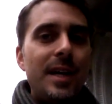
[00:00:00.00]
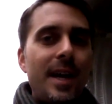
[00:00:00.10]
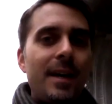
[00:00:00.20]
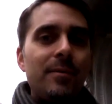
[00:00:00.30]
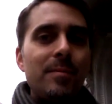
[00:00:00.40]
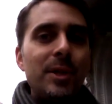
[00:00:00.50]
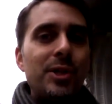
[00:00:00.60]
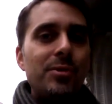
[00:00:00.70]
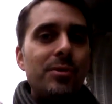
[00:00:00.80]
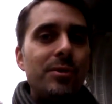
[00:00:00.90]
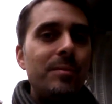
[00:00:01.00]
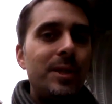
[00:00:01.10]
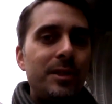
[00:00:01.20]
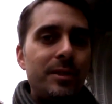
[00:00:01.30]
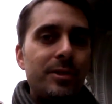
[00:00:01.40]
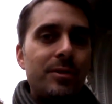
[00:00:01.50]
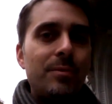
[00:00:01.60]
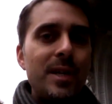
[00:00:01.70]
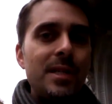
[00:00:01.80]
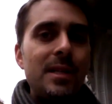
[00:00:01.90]
and we make sure no materials are
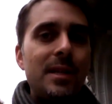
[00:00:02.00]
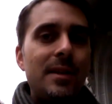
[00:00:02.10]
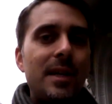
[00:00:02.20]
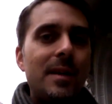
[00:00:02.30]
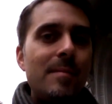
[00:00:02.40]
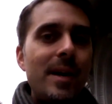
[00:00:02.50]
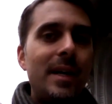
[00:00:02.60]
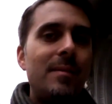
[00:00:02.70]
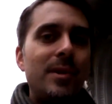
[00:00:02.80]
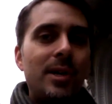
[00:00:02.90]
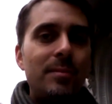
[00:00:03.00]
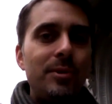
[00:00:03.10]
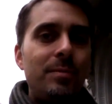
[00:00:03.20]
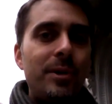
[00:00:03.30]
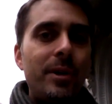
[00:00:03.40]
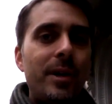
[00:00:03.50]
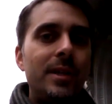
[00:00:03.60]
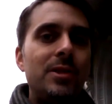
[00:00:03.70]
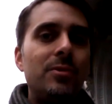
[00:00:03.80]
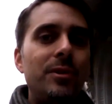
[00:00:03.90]
wasted and they come back and become new
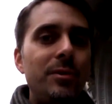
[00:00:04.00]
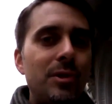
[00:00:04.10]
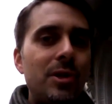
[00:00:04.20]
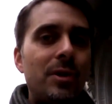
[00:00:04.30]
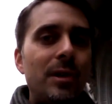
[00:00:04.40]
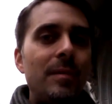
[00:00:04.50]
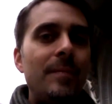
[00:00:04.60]
products or new soil.